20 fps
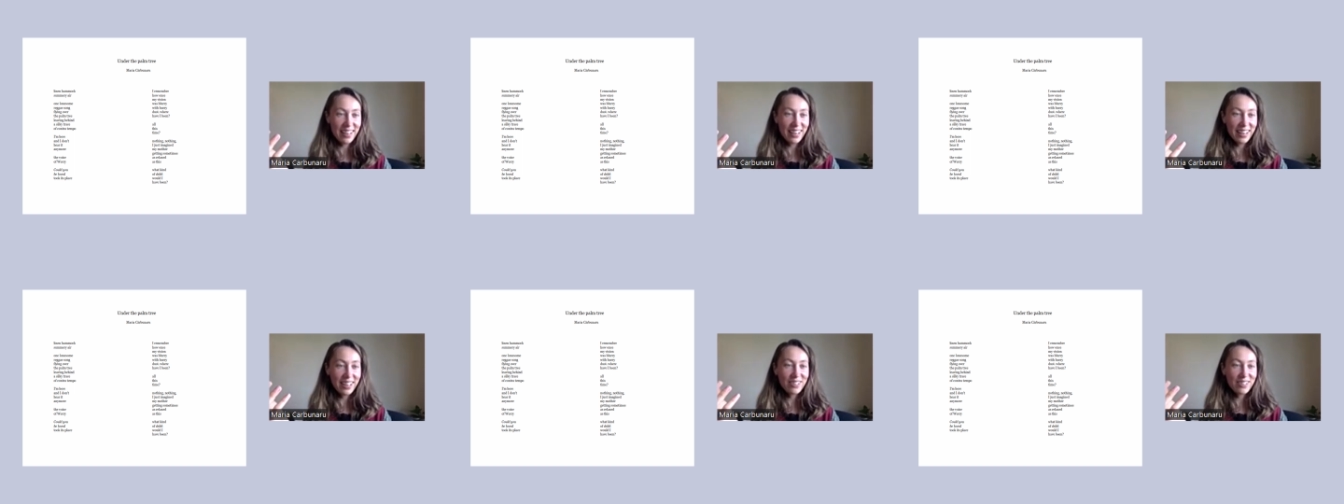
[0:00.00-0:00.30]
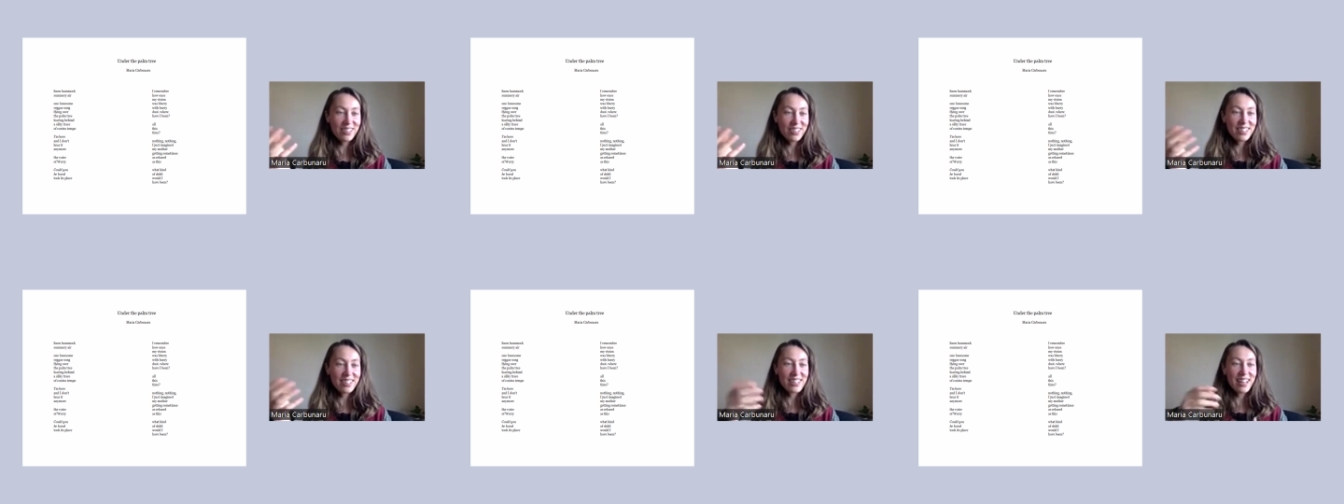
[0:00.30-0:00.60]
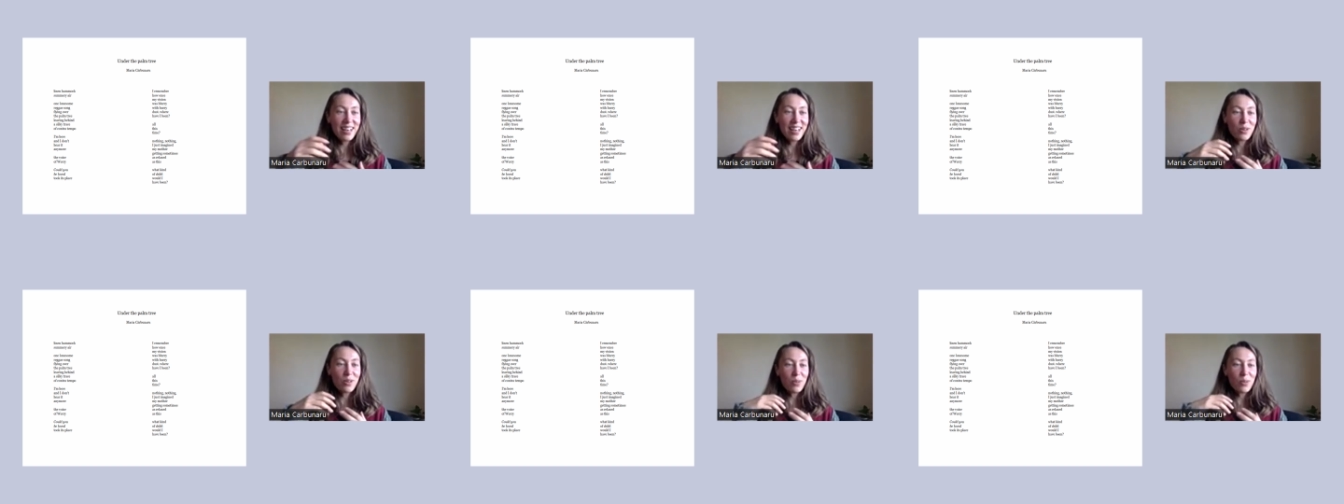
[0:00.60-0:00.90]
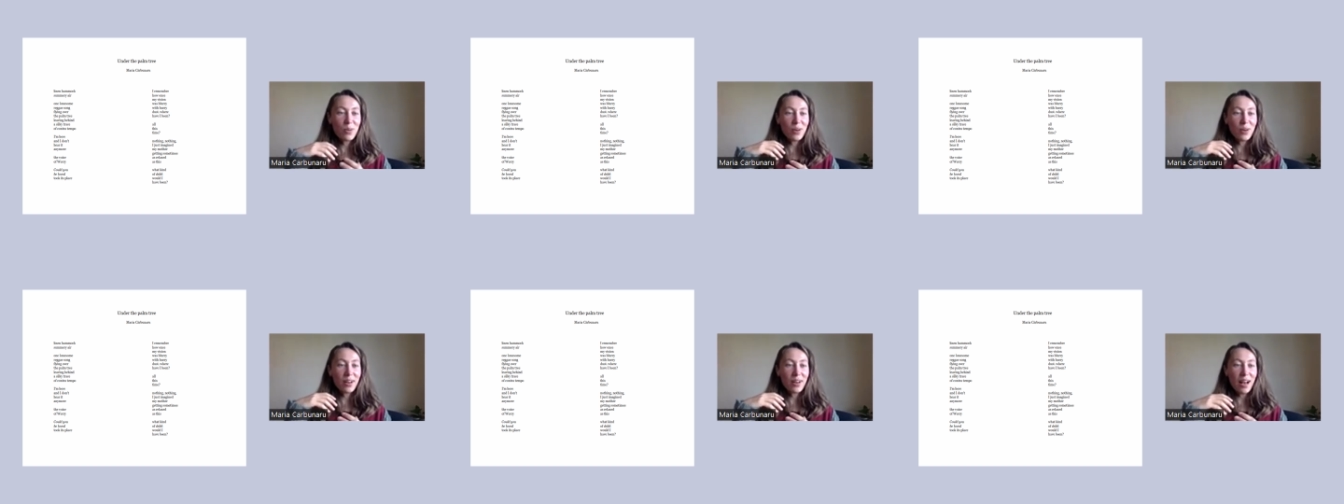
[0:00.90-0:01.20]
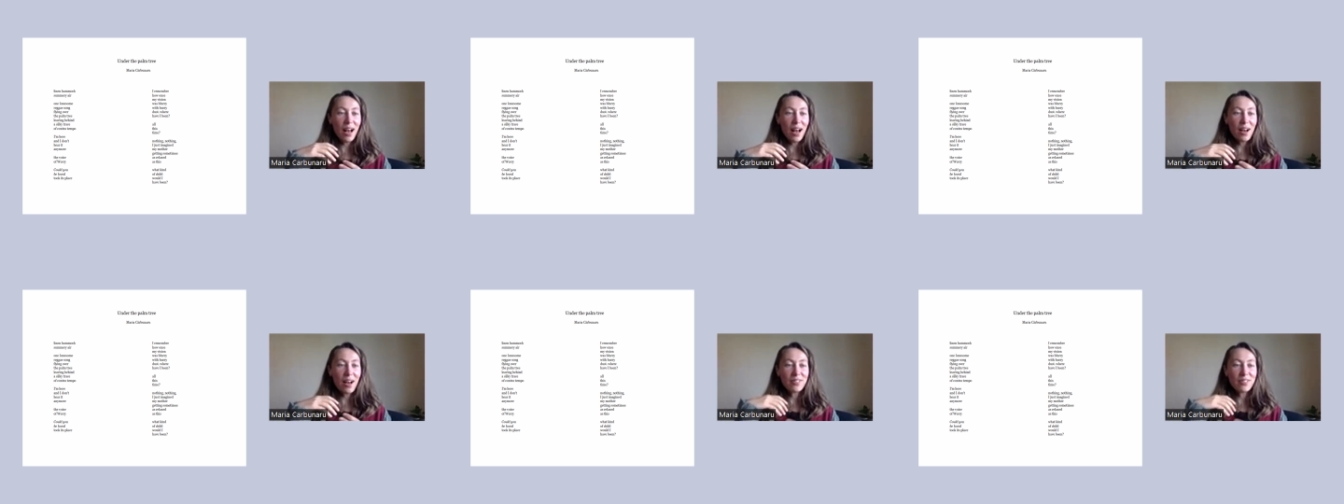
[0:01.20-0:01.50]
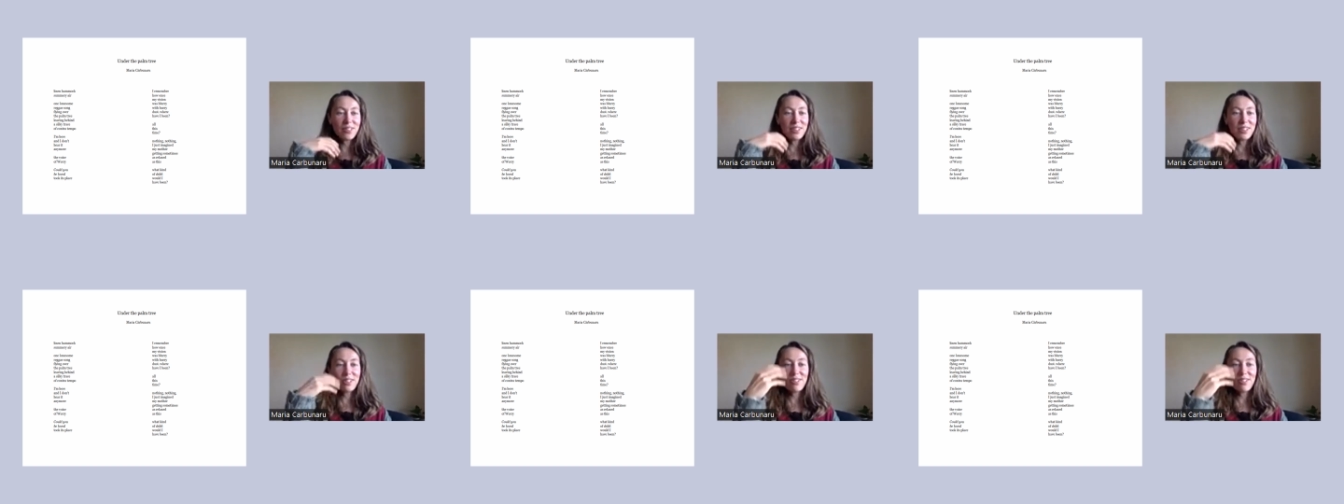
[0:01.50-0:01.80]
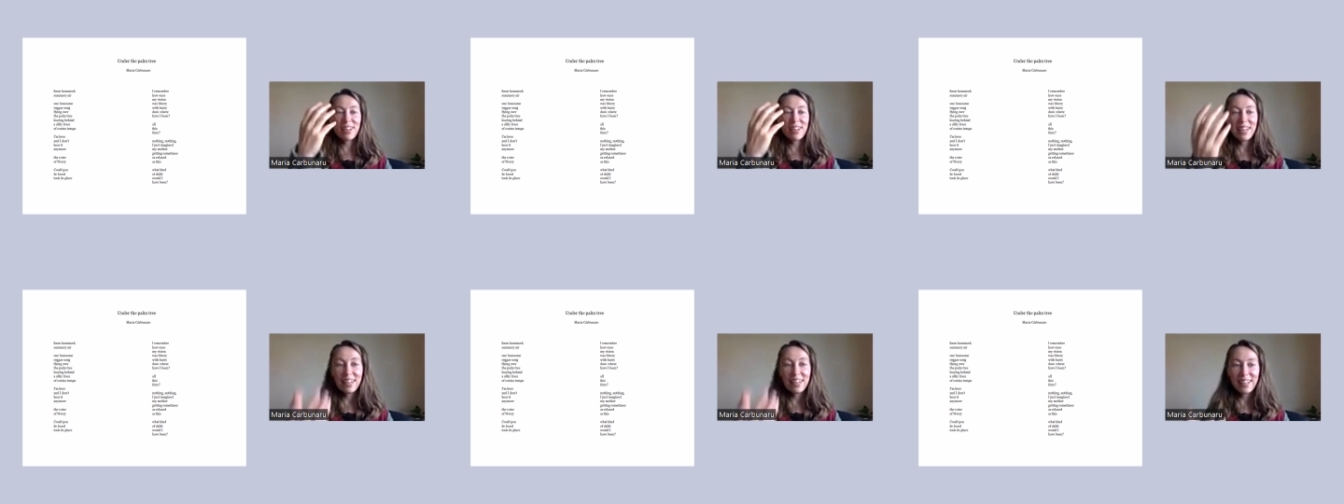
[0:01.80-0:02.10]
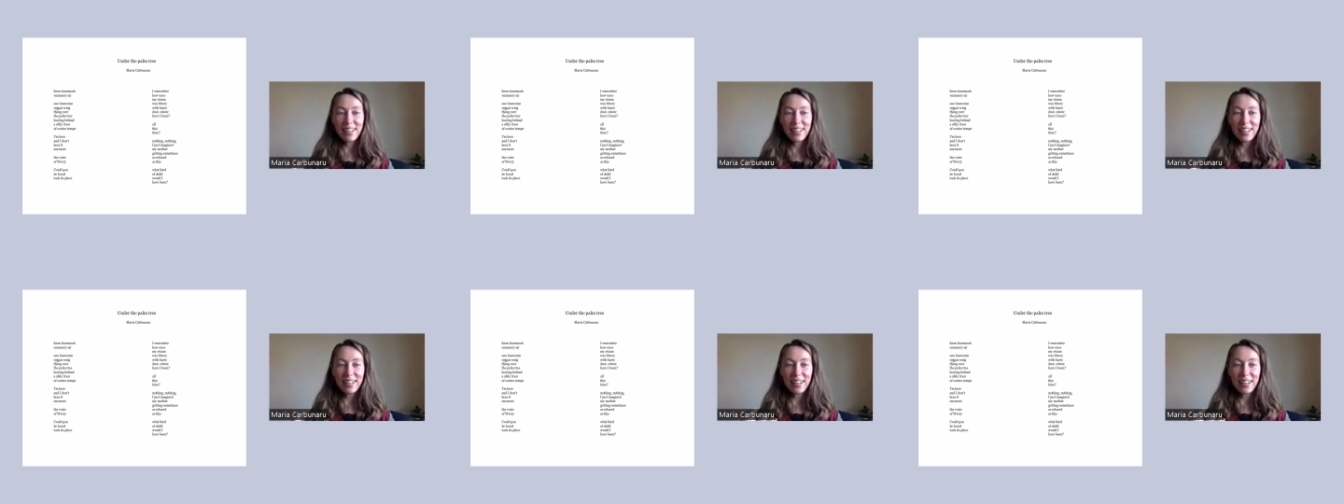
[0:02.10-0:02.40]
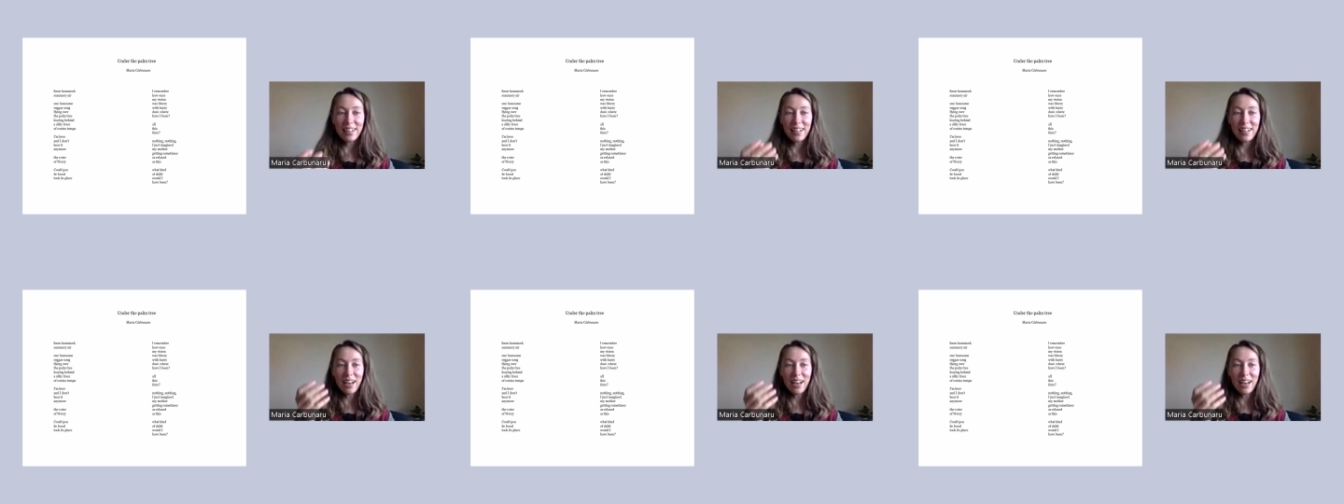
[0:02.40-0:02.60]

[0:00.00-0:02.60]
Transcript: It was like after reading it,